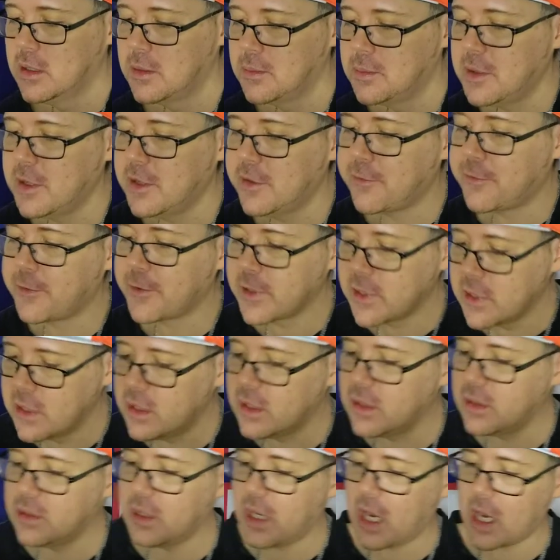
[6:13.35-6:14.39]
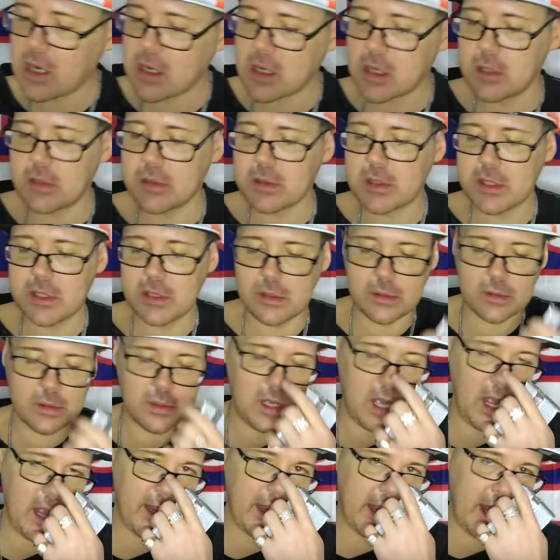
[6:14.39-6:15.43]
But for you, I'll go too.
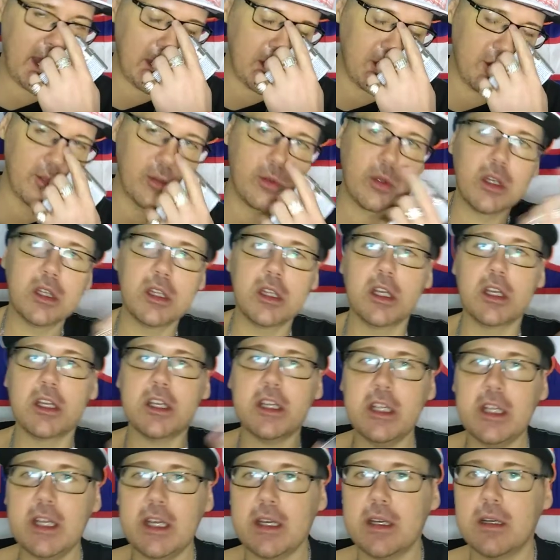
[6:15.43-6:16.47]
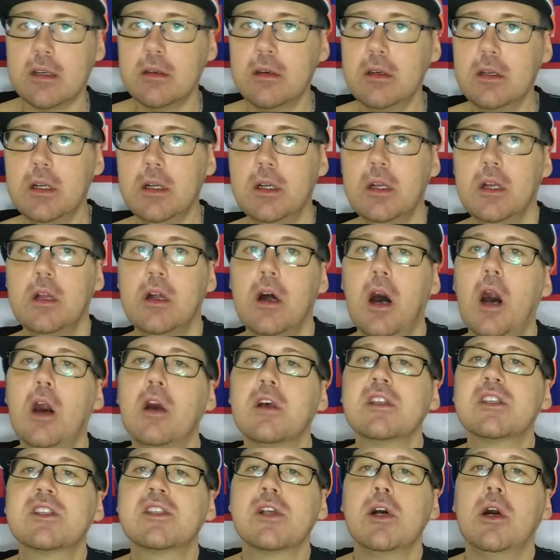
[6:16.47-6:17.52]
I got you. Good looking out.
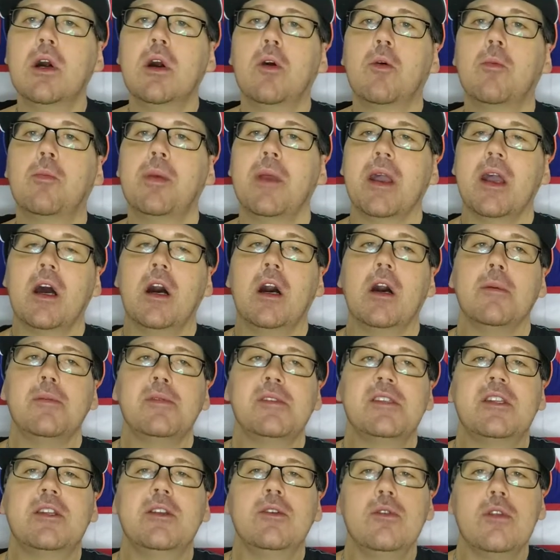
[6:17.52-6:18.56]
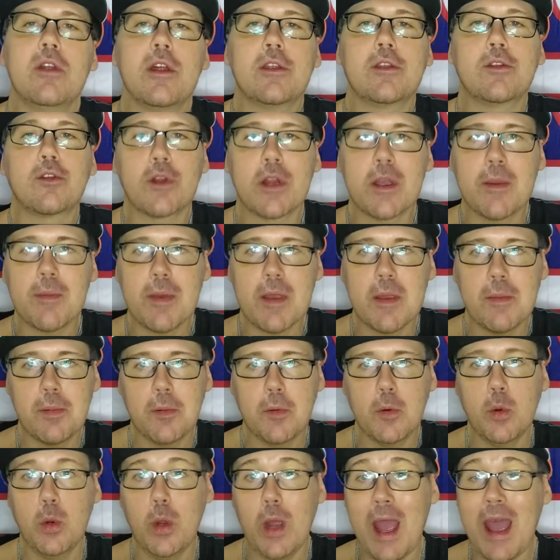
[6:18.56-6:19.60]
Also, big ups to the three people
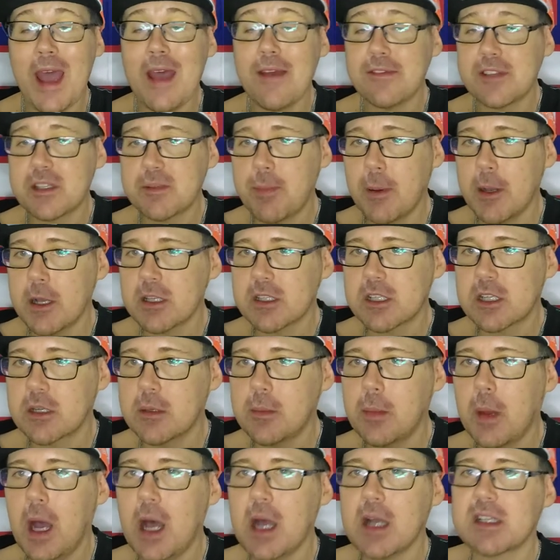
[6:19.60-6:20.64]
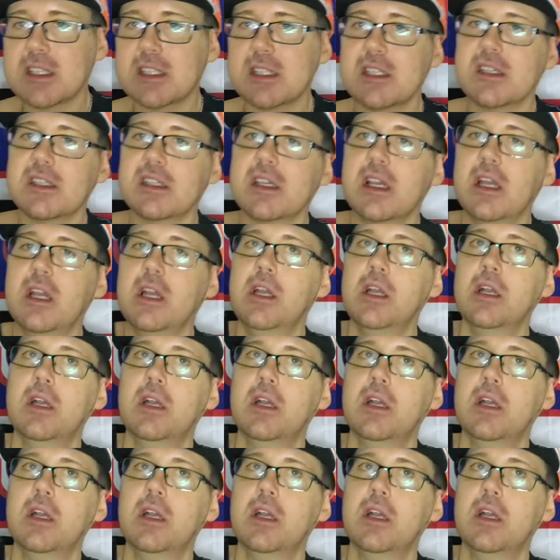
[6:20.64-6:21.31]
who have sponsored boxes.